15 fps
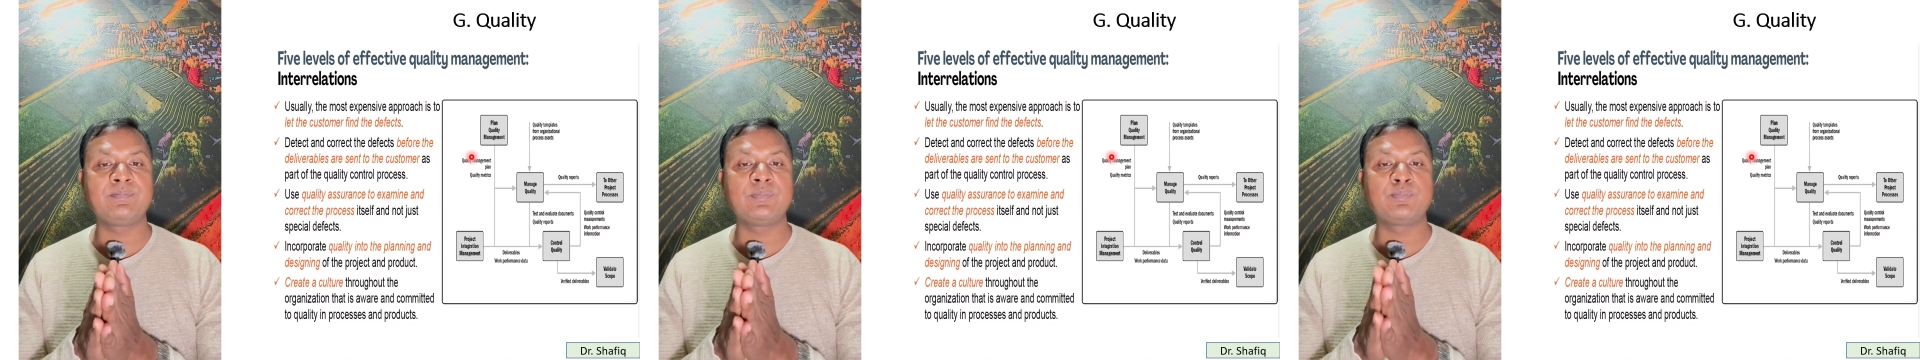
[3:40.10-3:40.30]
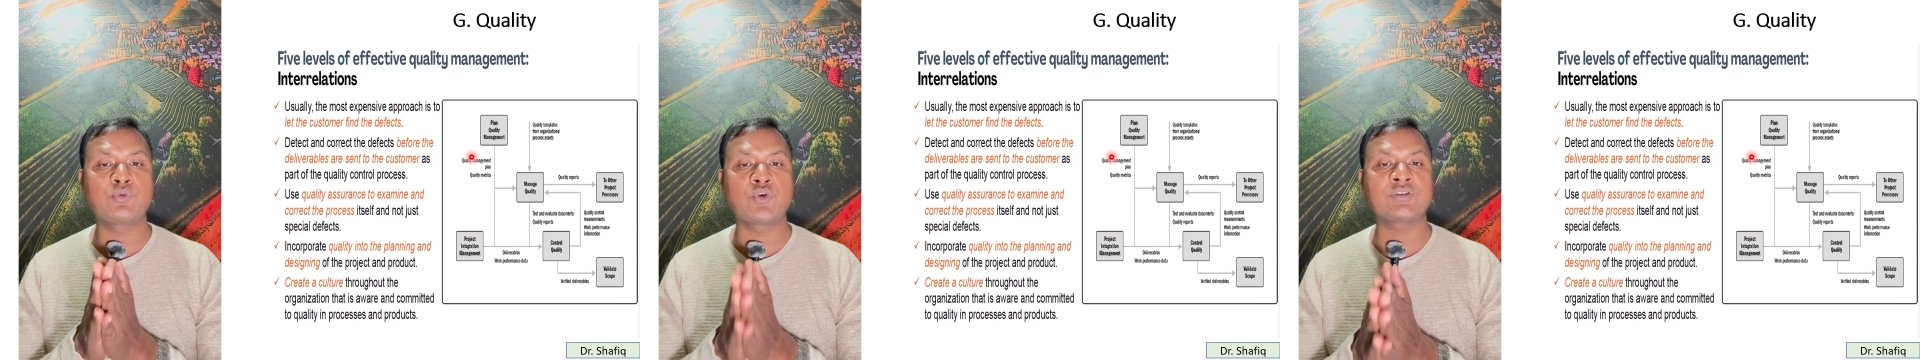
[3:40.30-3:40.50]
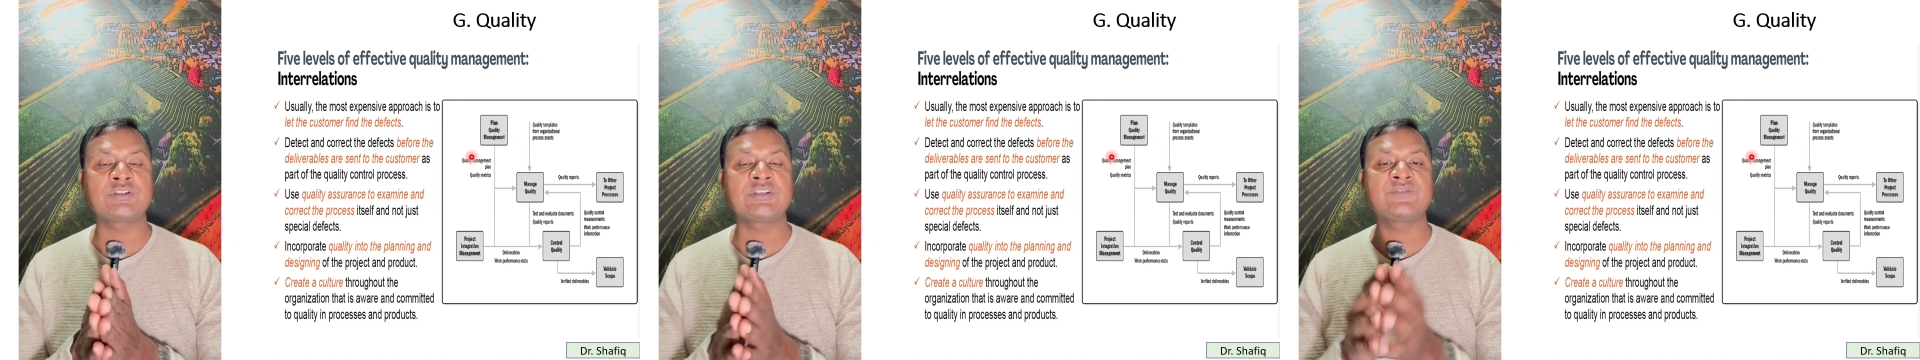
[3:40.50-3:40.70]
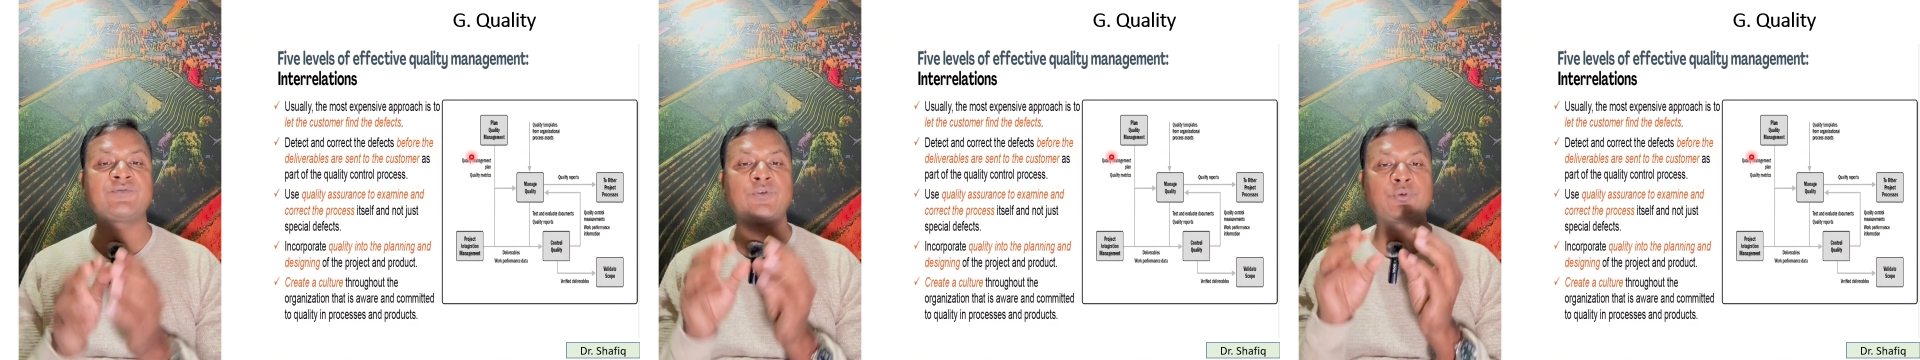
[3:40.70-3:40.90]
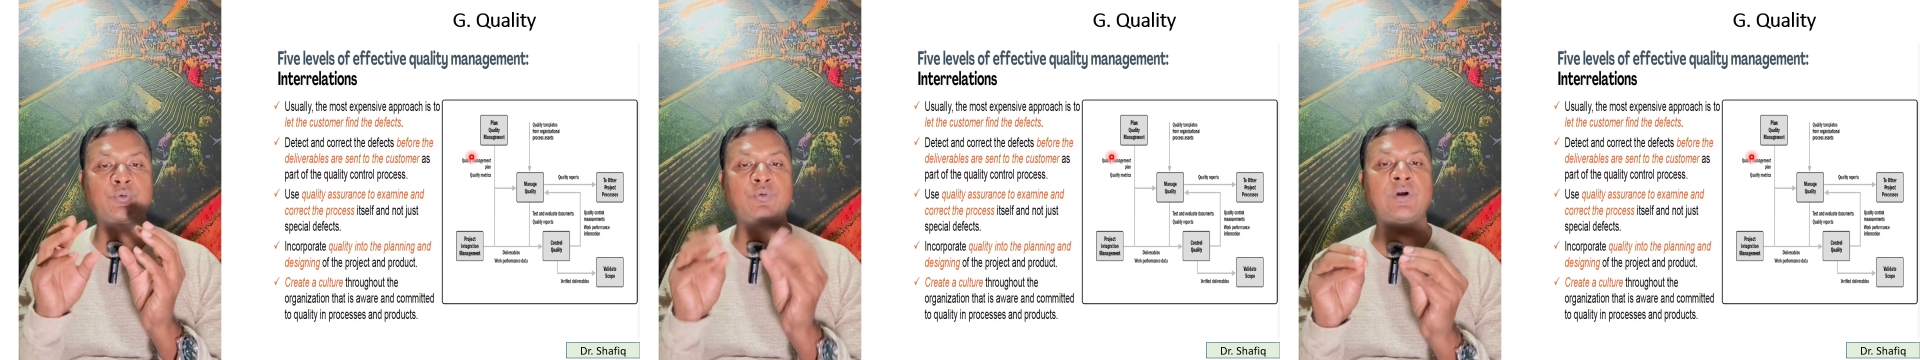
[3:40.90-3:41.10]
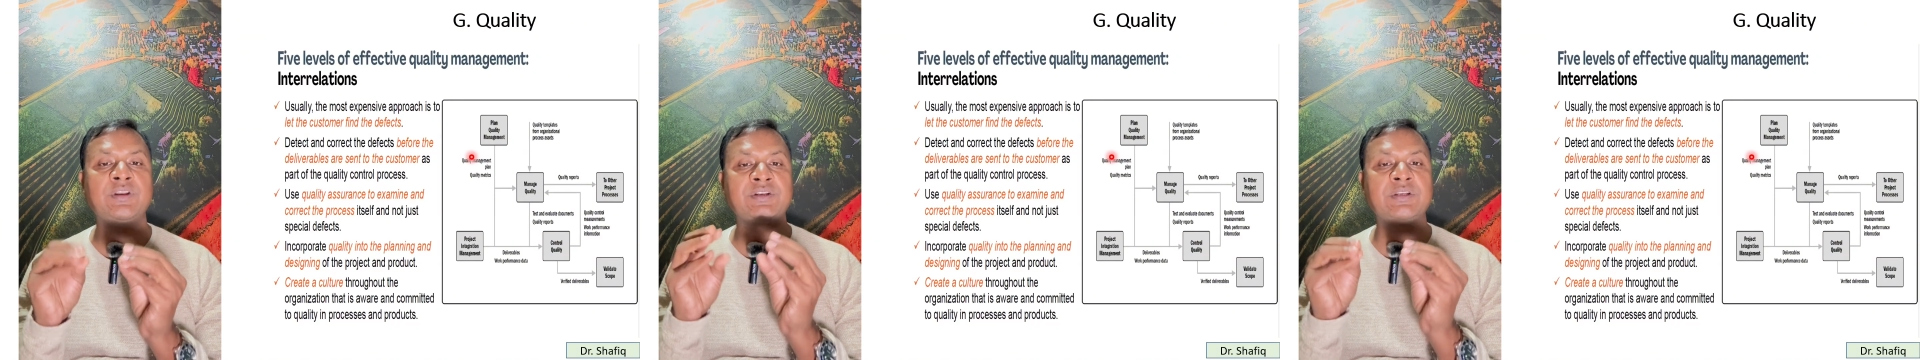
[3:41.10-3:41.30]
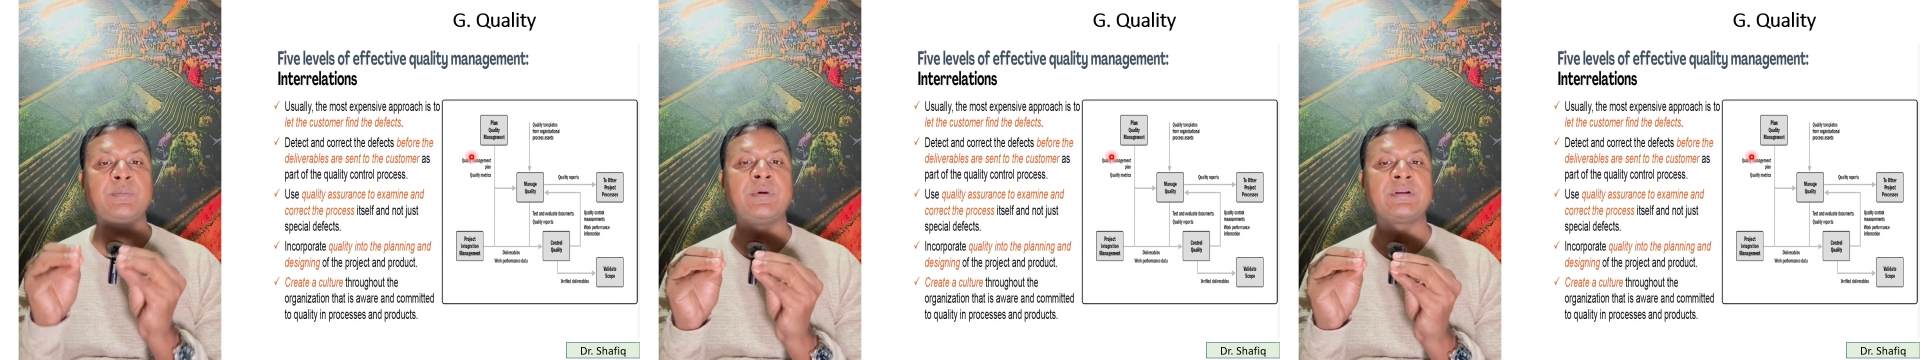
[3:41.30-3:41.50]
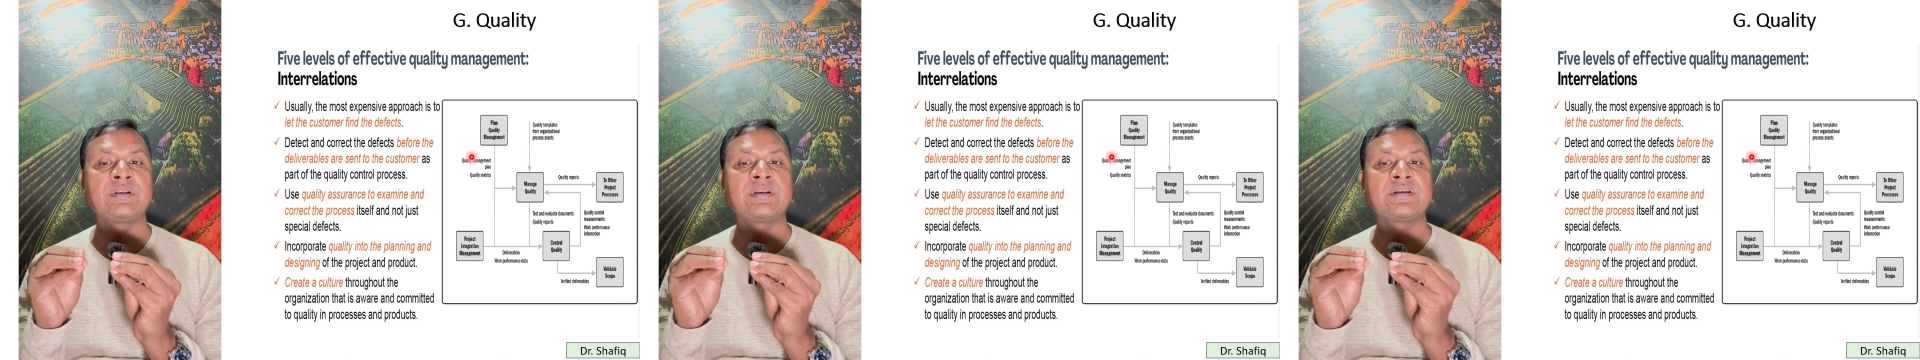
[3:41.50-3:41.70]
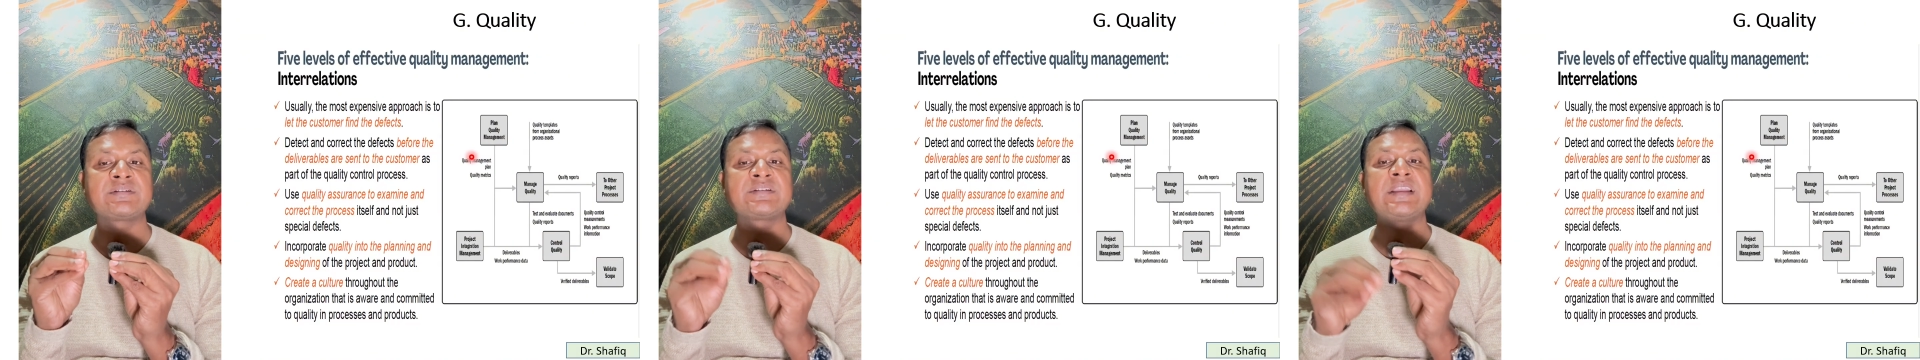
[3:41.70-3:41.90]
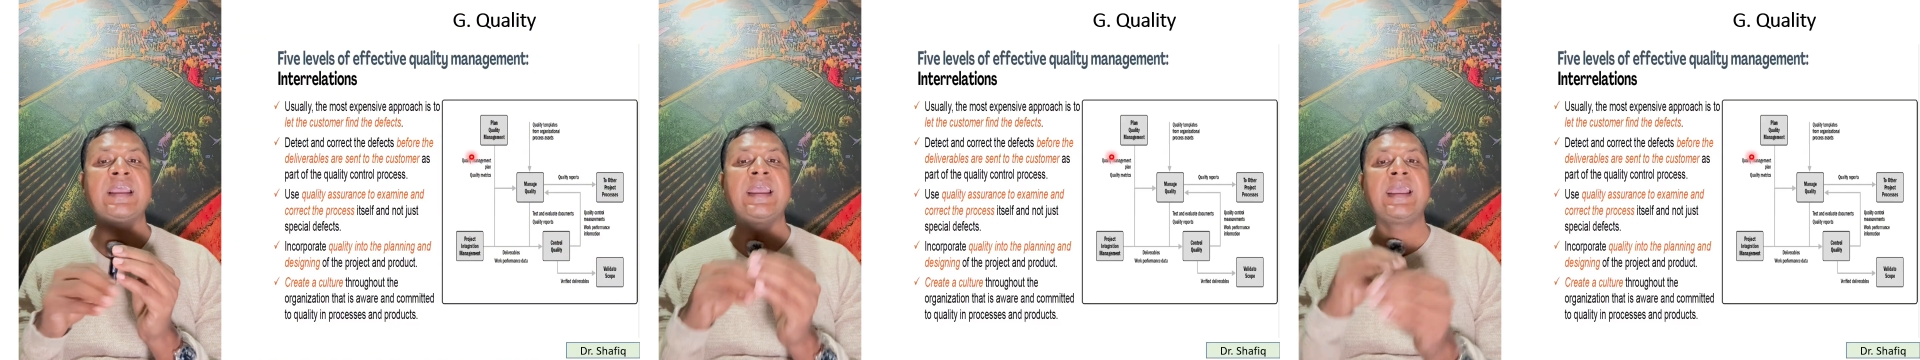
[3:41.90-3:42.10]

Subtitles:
process for quality maintenance,